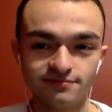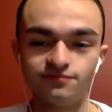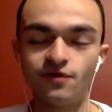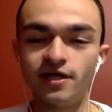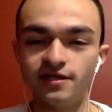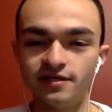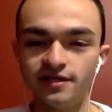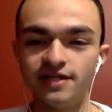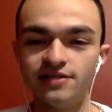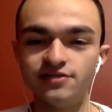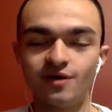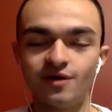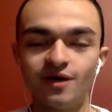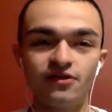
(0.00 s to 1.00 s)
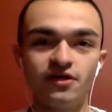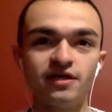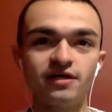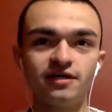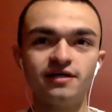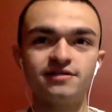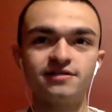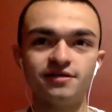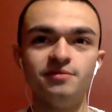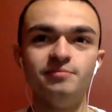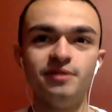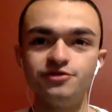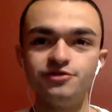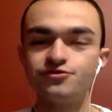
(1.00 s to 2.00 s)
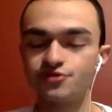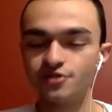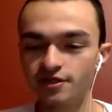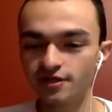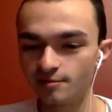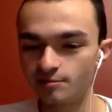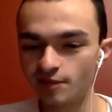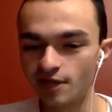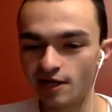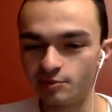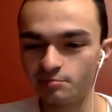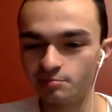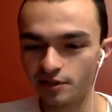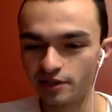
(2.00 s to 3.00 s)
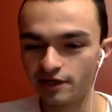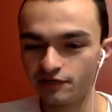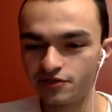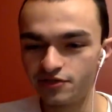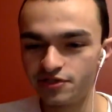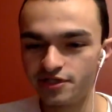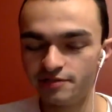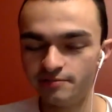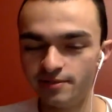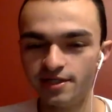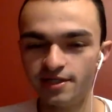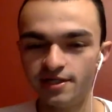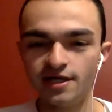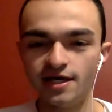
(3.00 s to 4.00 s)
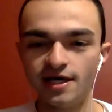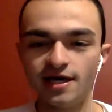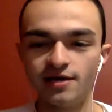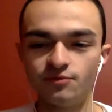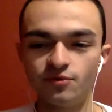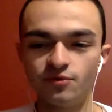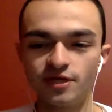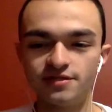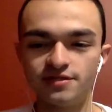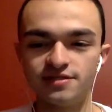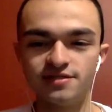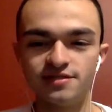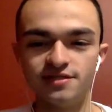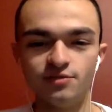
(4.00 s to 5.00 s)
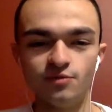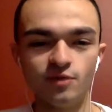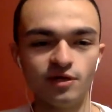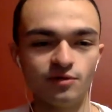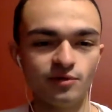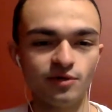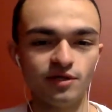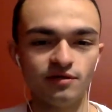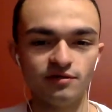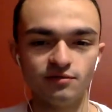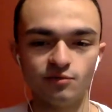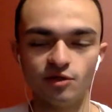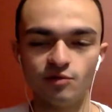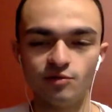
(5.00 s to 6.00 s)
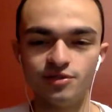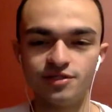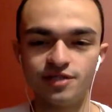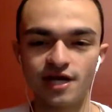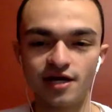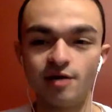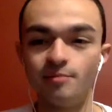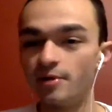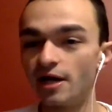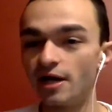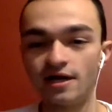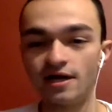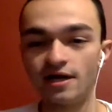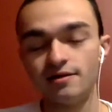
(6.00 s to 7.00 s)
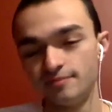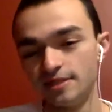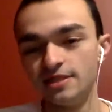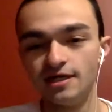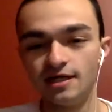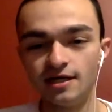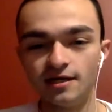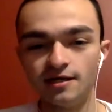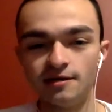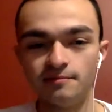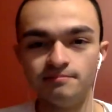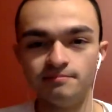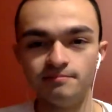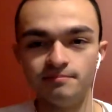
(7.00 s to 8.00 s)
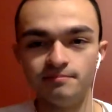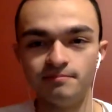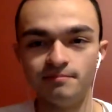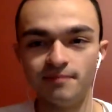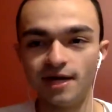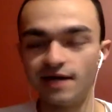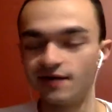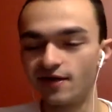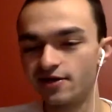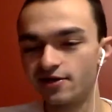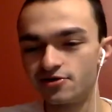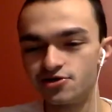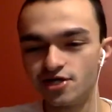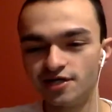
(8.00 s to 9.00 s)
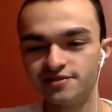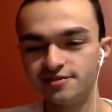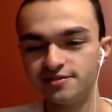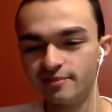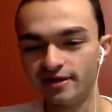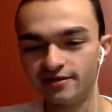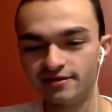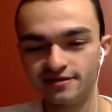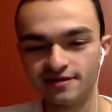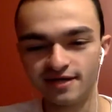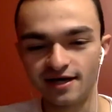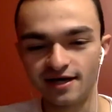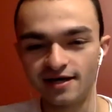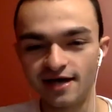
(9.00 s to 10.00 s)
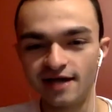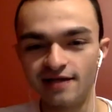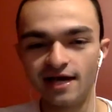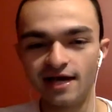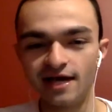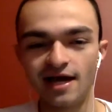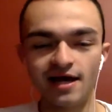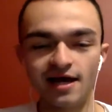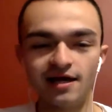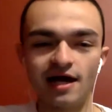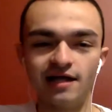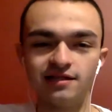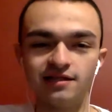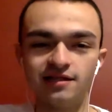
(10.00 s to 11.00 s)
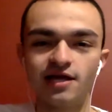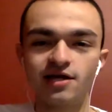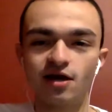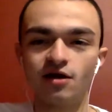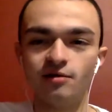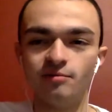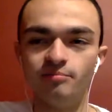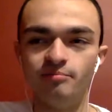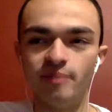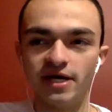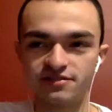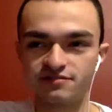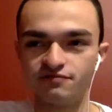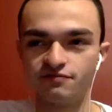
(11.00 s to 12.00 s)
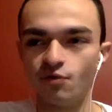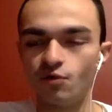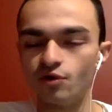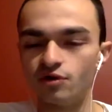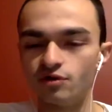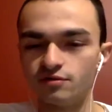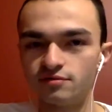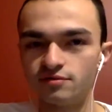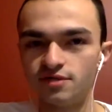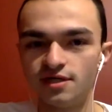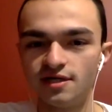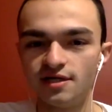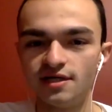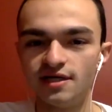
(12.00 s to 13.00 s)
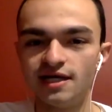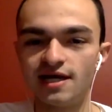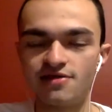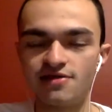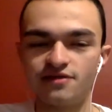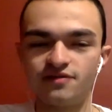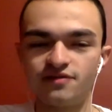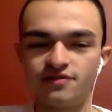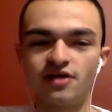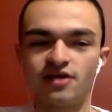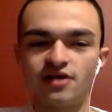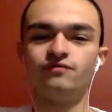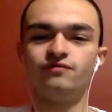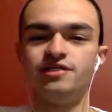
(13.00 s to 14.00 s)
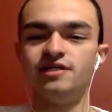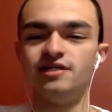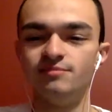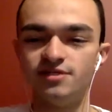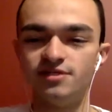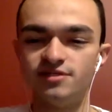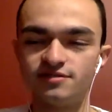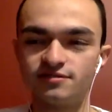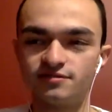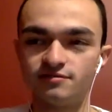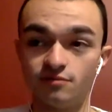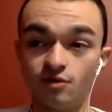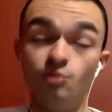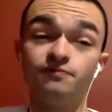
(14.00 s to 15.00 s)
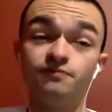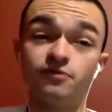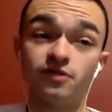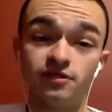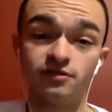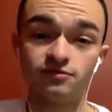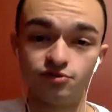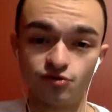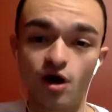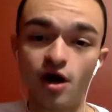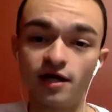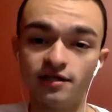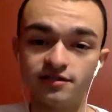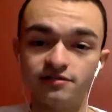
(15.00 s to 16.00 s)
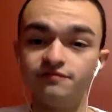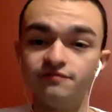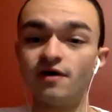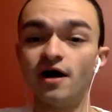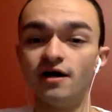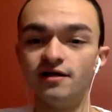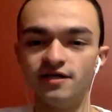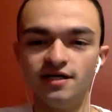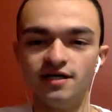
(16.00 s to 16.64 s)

Right. And so I think it's going to be interesting. I'm glad we play every team, and we'll get to see where we stack up. But I like our chances, man. I like our best 4. And I think that's what every team is hopefully trying to find.